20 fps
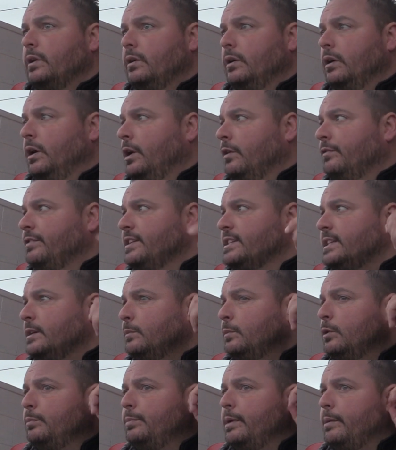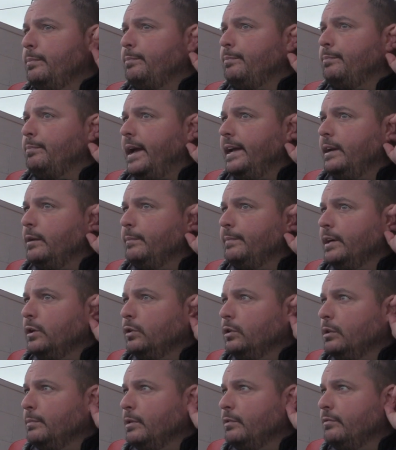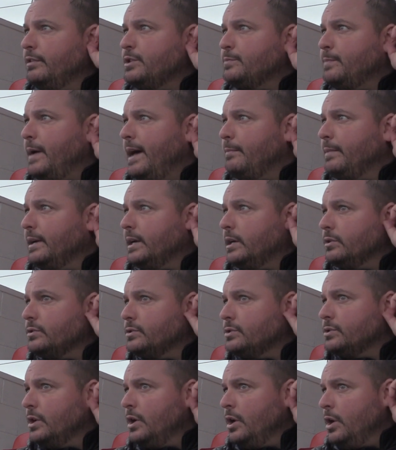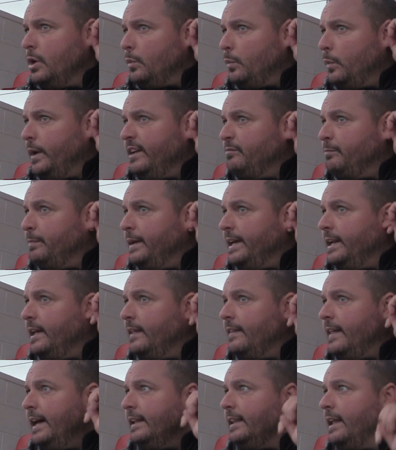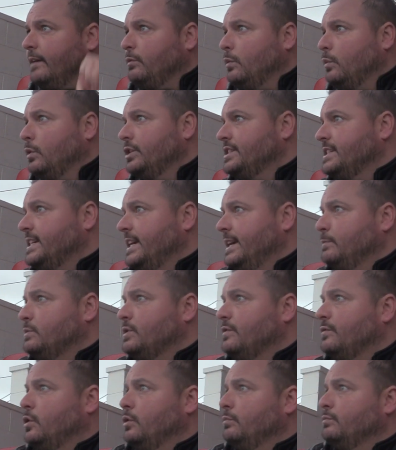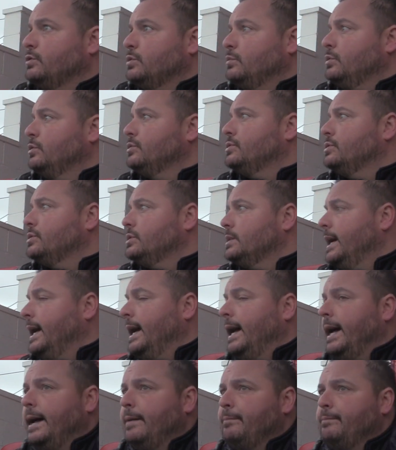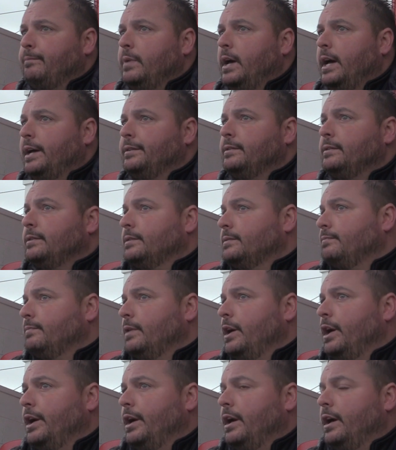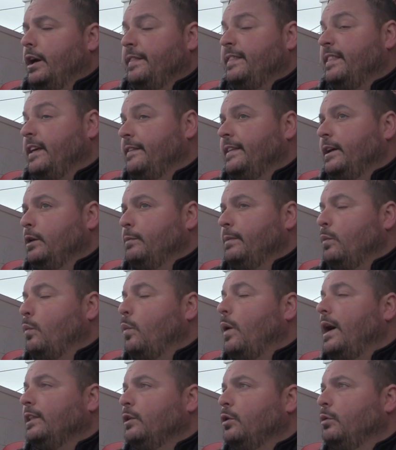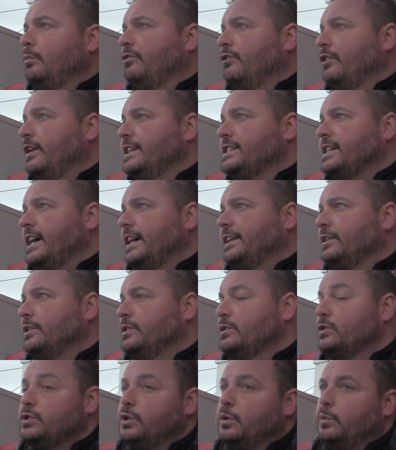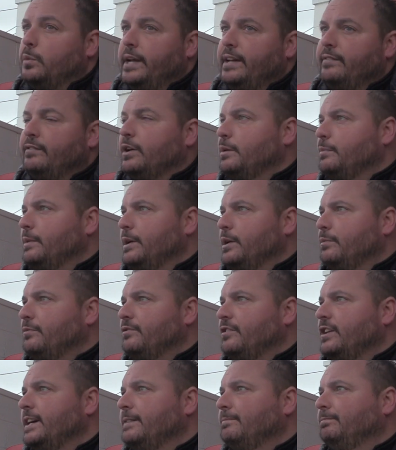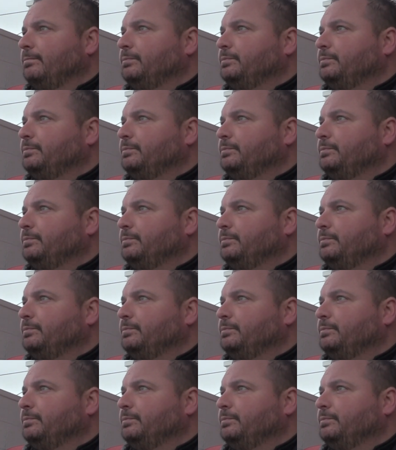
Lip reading: obviously we'll be paying them the ultimate respect, because we've been at that level where teams have come to us, and they'll be well up for it, Chadderton, and so we've got to be up for it.